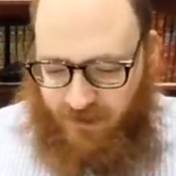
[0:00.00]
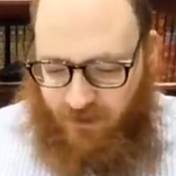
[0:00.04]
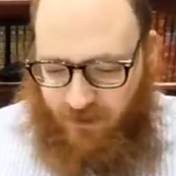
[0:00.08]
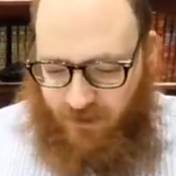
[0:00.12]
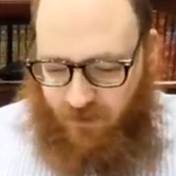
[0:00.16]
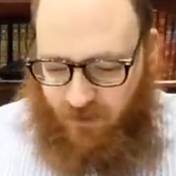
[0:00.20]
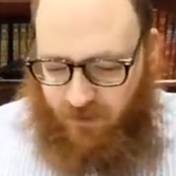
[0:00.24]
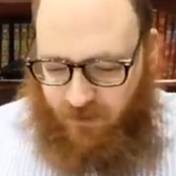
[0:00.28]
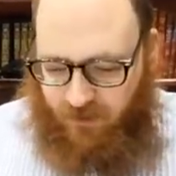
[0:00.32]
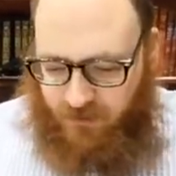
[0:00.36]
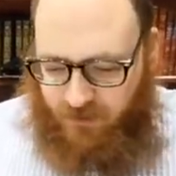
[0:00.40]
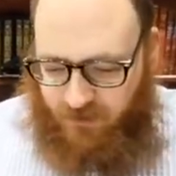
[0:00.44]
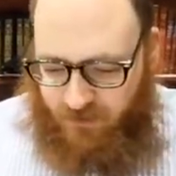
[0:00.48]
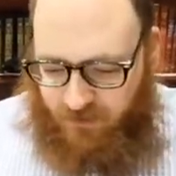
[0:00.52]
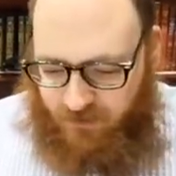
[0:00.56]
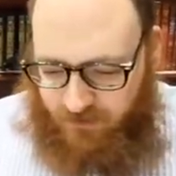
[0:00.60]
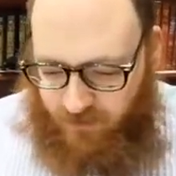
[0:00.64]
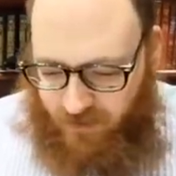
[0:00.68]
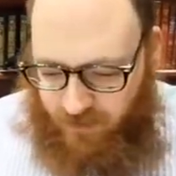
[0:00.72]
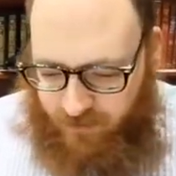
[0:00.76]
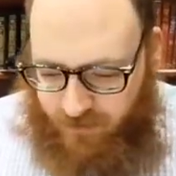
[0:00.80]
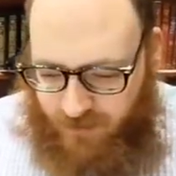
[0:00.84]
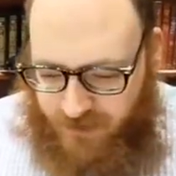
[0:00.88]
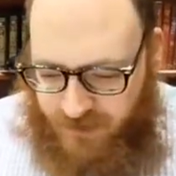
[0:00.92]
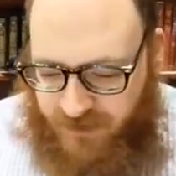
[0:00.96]
Und tut
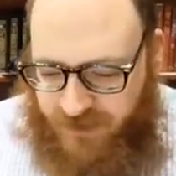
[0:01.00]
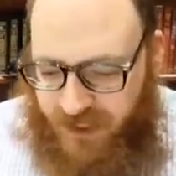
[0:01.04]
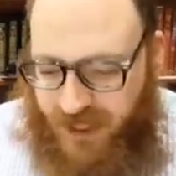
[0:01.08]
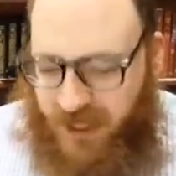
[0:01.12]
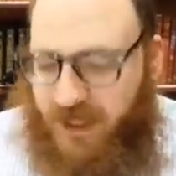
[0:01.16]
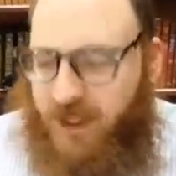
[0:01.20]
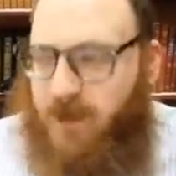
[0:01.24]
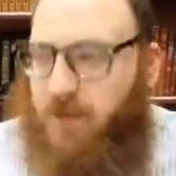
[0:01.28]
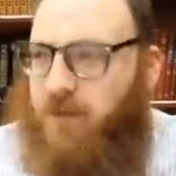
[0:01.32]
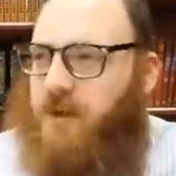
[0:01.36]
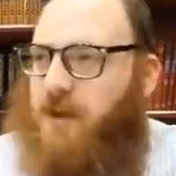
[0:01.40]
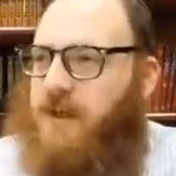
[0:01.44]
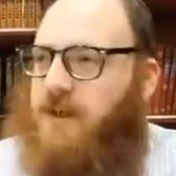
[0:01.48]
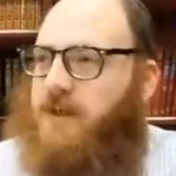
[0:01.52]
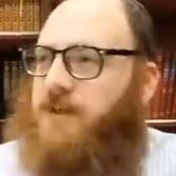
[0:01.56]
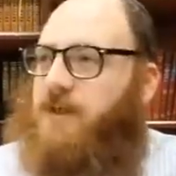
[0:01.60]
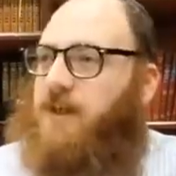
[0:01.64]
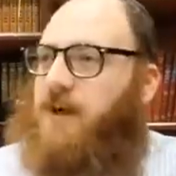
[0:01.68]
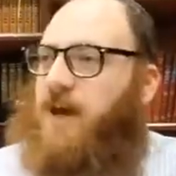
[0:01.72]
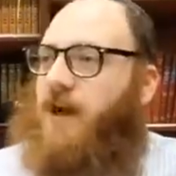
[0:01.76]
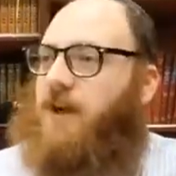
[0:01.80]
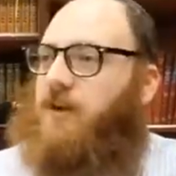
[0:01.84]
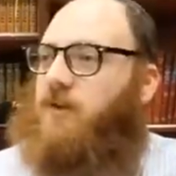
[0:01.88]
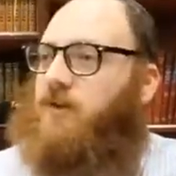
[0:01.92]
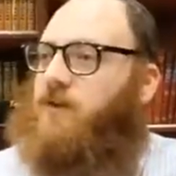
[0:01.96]
op a zach
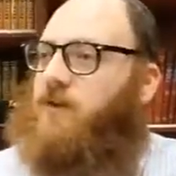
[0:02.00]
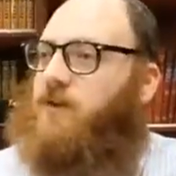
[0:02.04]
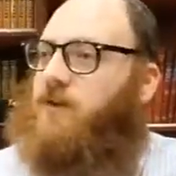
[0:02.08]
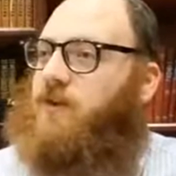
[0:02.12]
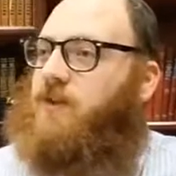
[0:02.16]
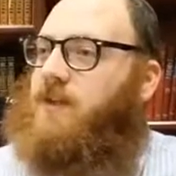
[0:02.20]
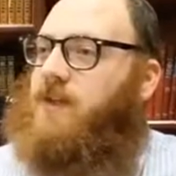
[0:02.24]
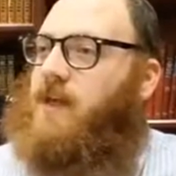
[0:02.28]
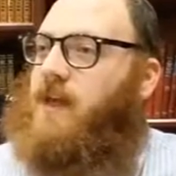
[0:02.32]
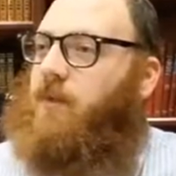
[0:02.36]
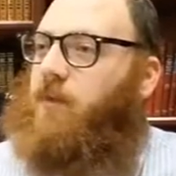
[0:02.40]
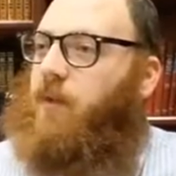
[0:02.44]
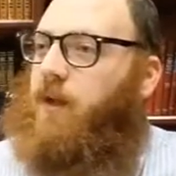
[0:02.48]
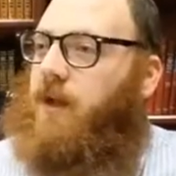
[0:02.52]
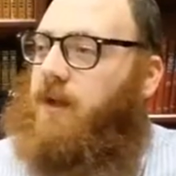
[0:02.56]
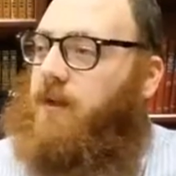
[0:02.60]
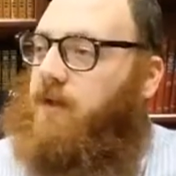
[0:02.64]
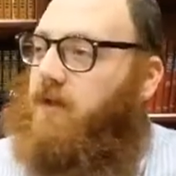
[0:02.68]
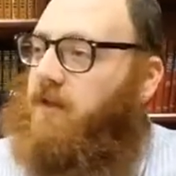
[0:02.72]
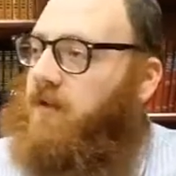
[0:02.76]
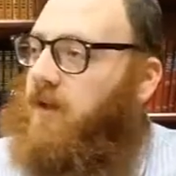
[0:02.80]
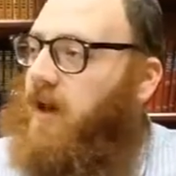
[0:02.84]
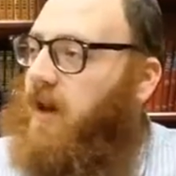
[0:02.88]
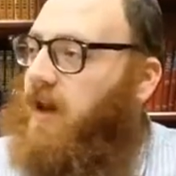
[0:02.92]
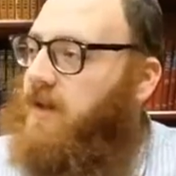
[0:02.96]
behisragshus, and what he
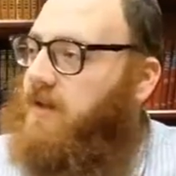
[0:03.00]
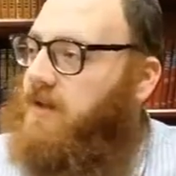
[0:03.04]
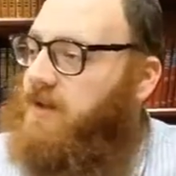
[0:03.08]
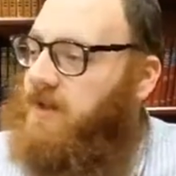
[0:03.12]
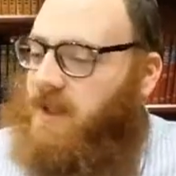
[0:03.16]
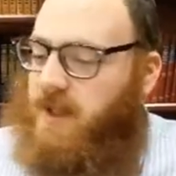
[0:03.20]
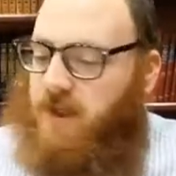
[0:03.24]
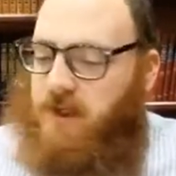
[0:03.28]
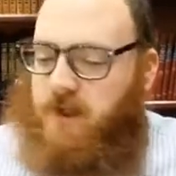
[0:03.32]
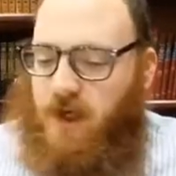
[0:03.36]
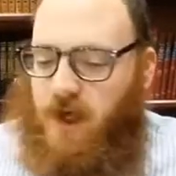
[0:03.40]
does